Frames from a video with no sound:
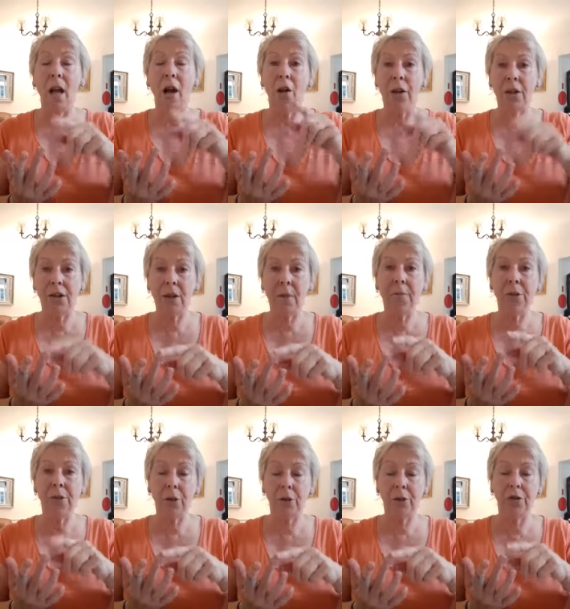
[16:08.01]
or some
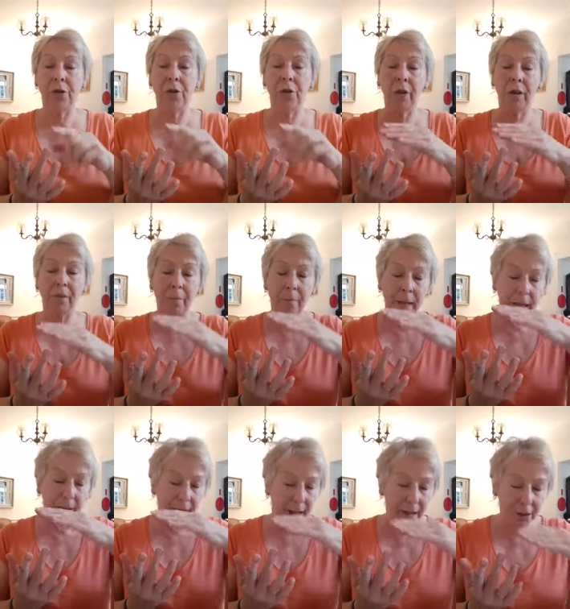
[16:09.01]
solution will have
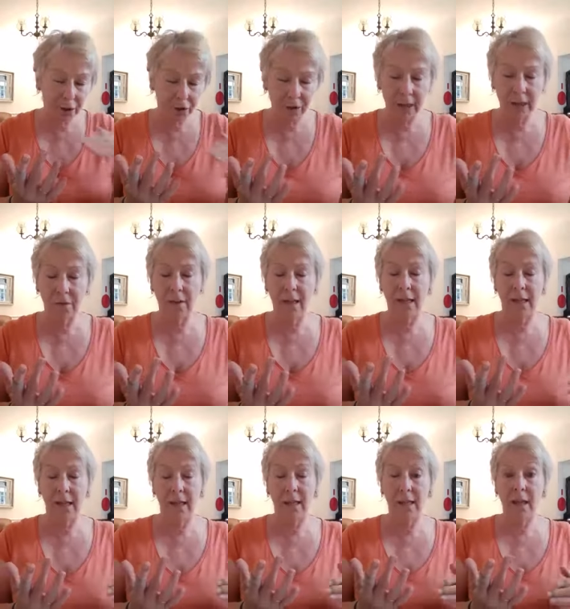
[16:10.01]
made that stress phase
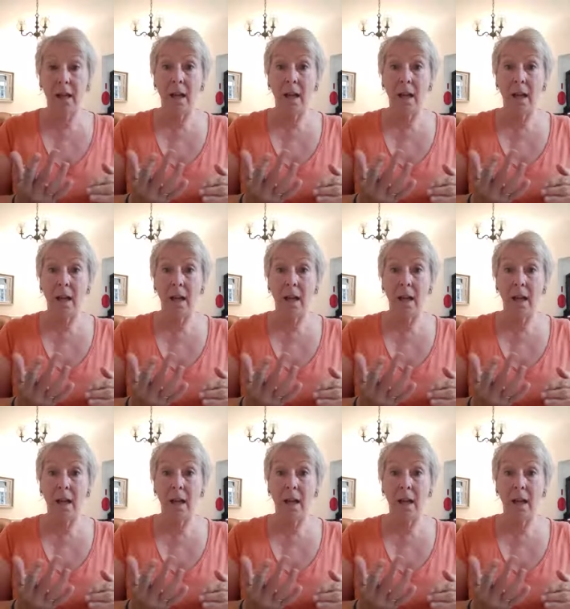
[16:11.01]
end.